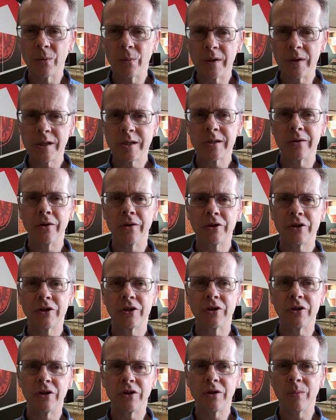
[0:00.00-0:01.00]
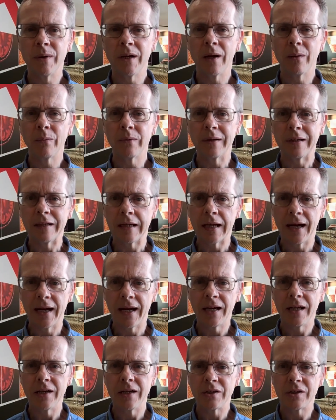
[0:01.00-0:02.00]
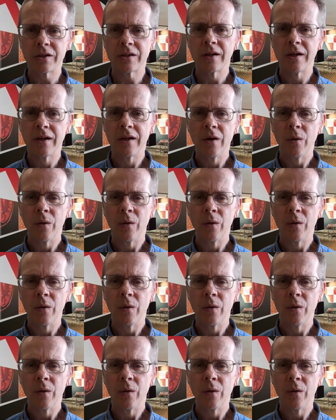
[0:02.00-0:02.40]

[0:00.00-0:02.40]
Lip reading: researcher to be able to engage